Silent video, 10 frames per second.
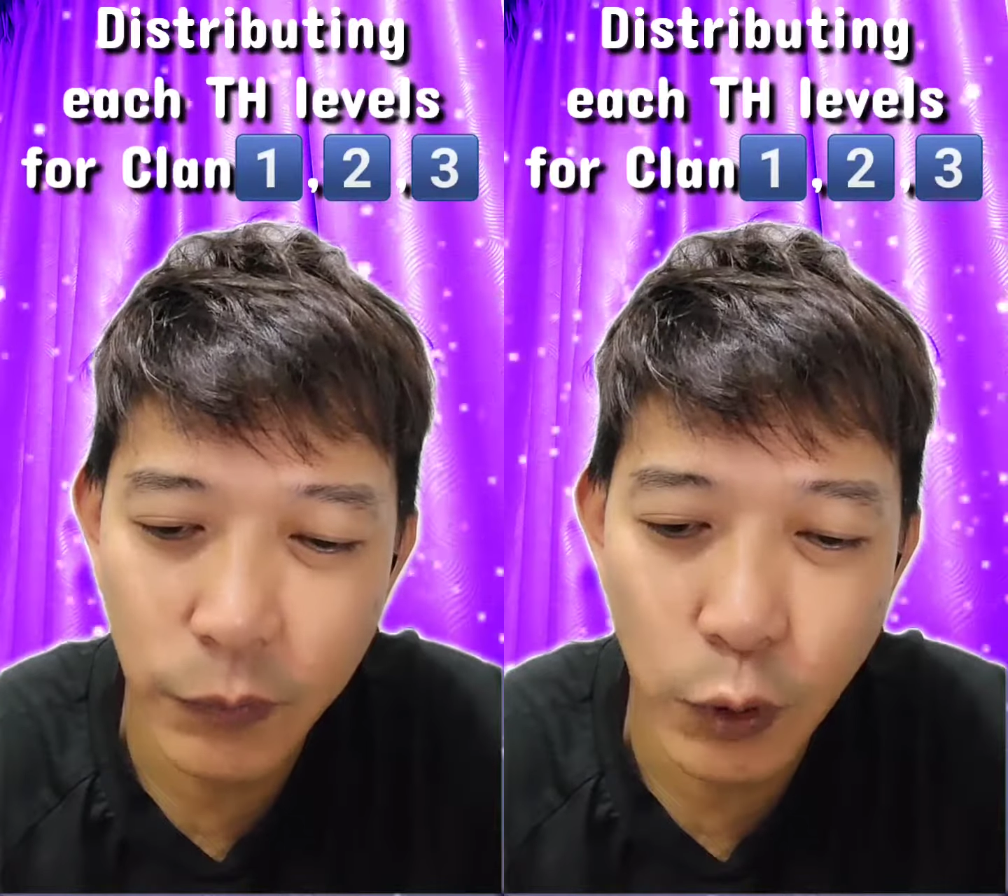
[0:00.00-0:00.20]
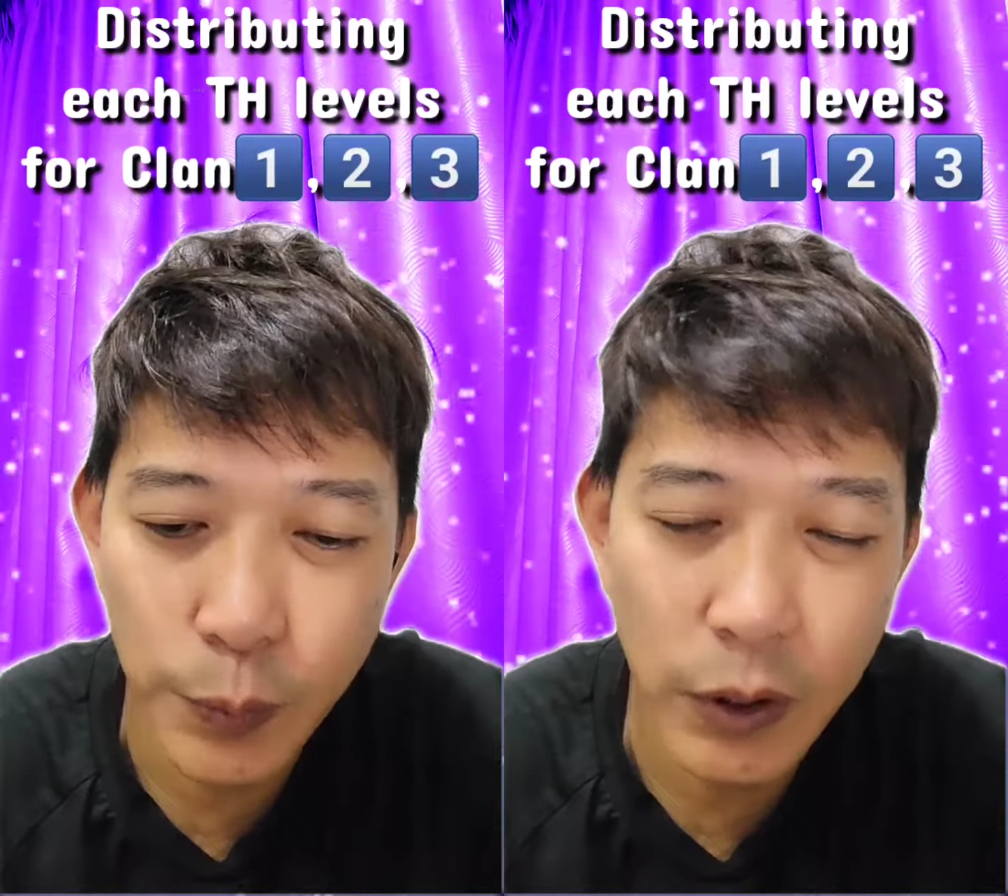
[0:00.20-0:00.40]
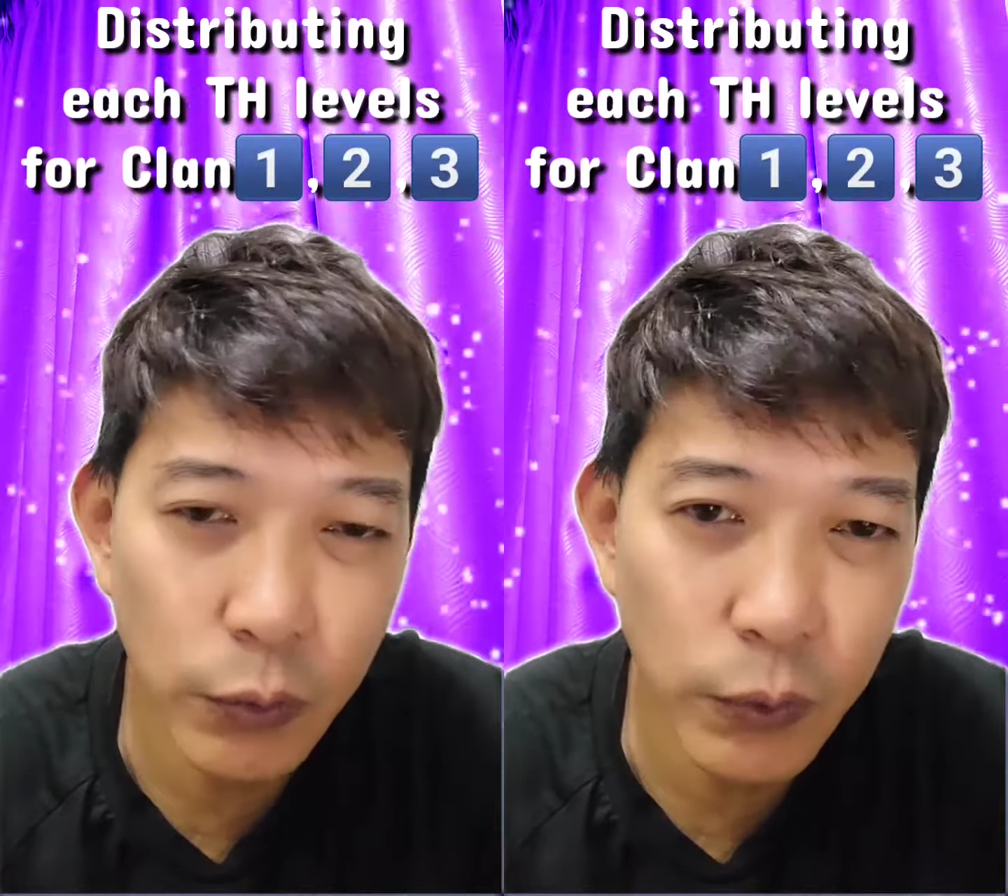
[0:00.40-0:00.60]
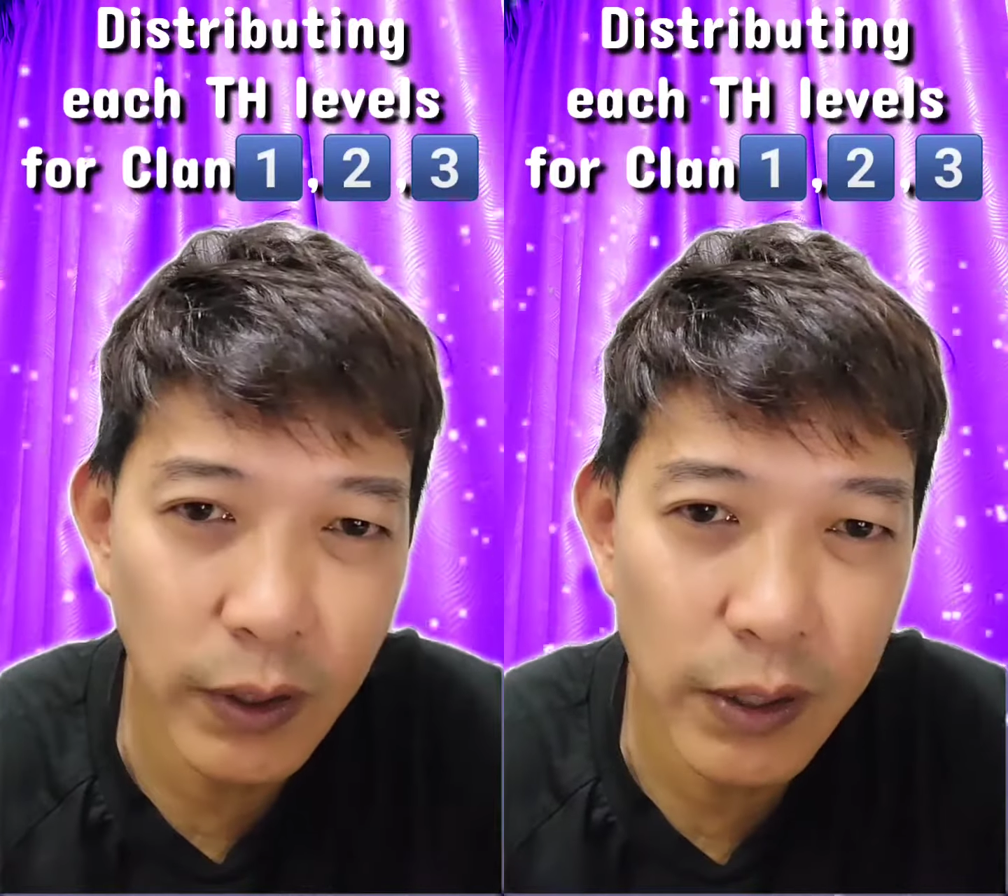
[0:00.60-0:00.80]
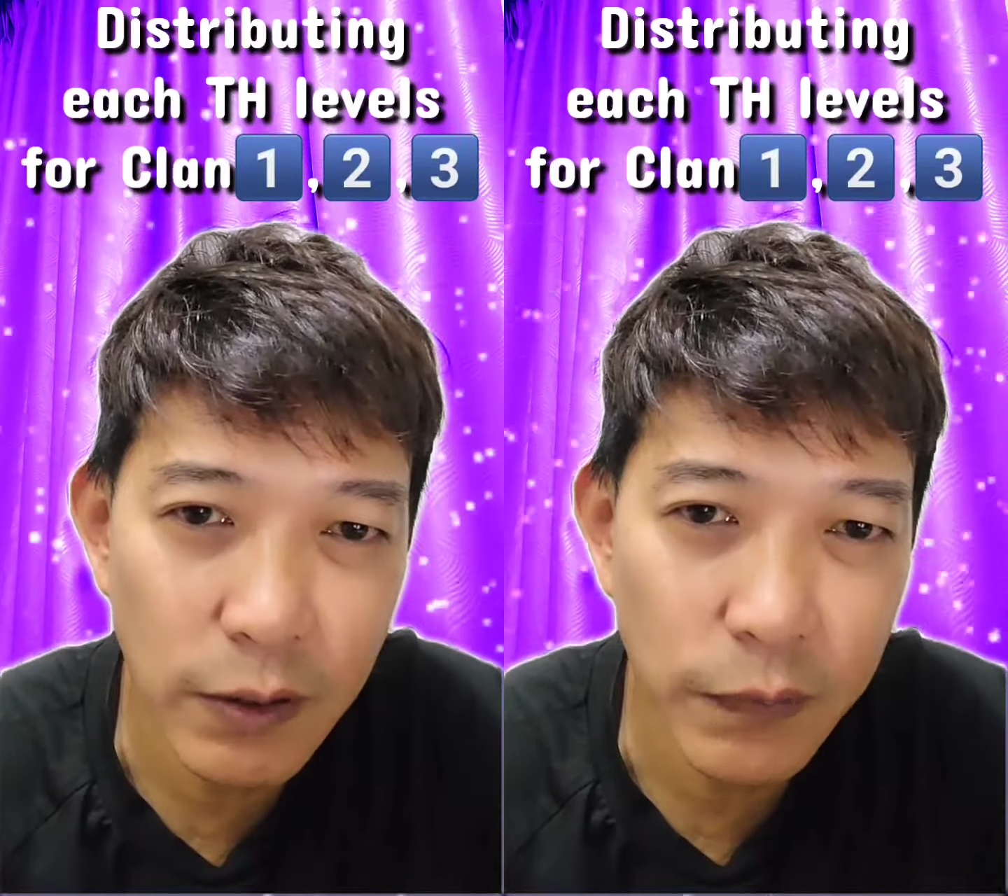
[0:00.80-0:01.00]
you open two
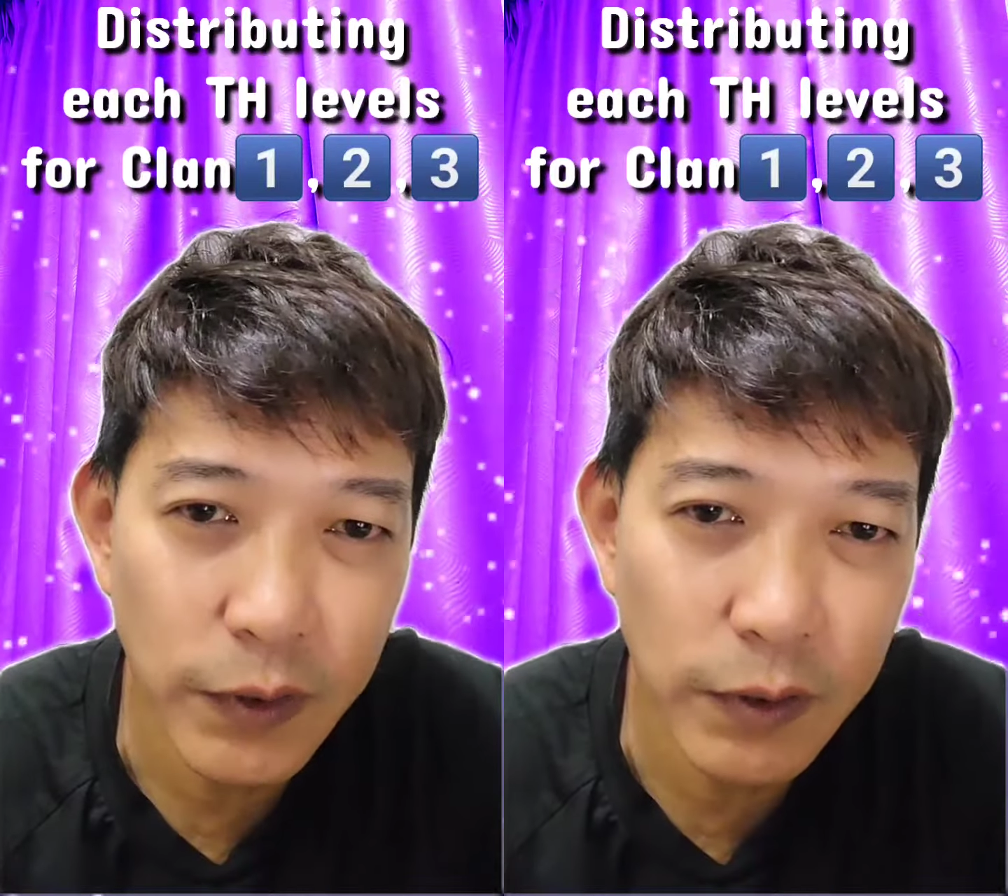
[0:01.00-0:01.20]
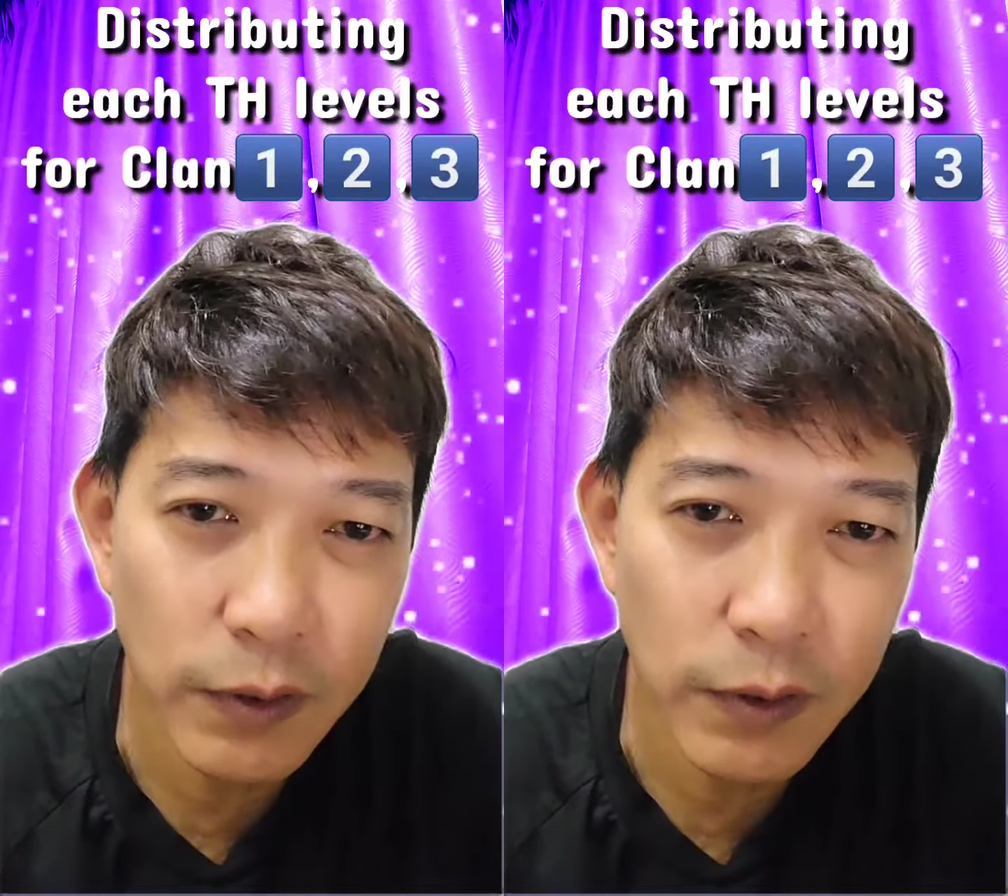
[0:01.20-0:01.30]
kinds of